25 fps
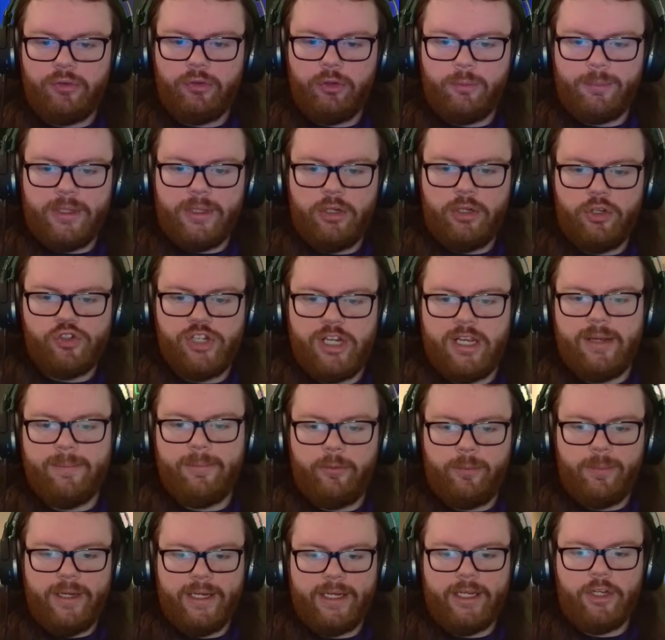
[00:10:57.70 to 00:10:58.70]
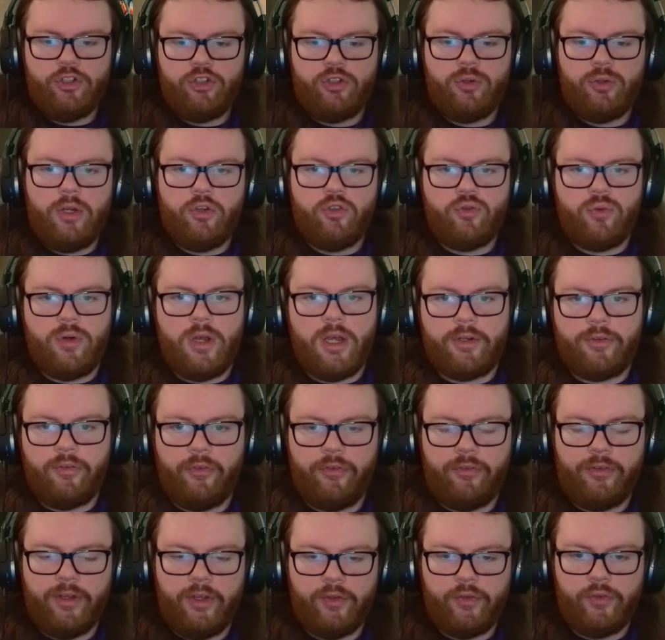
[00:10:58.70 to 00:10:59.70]
do a better two, job of making sure
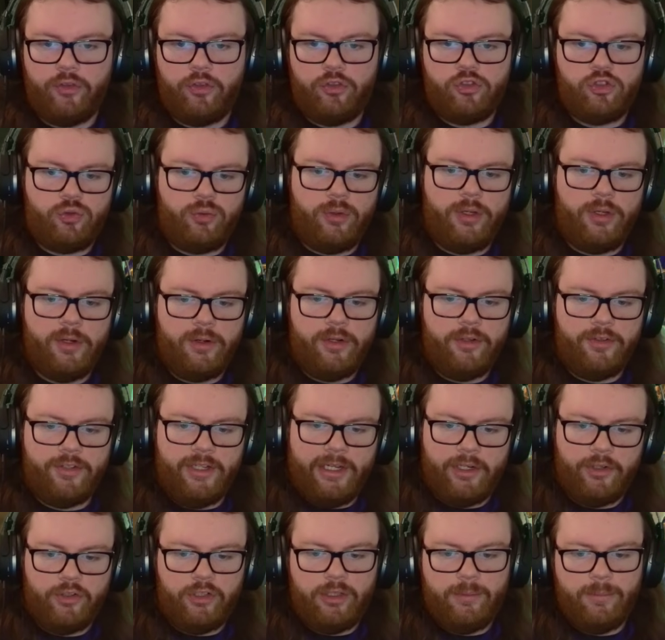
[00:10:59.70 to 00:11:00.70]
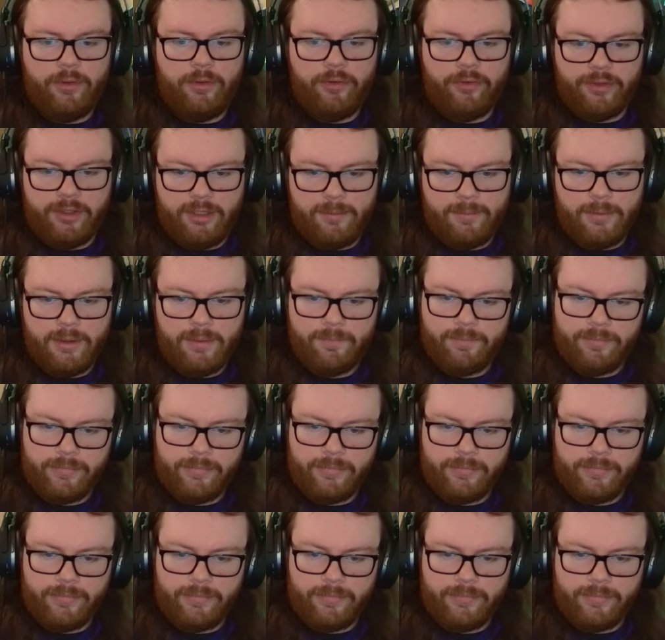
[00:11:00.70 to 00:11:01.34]
Androxus doesn't destroy our entire team this time.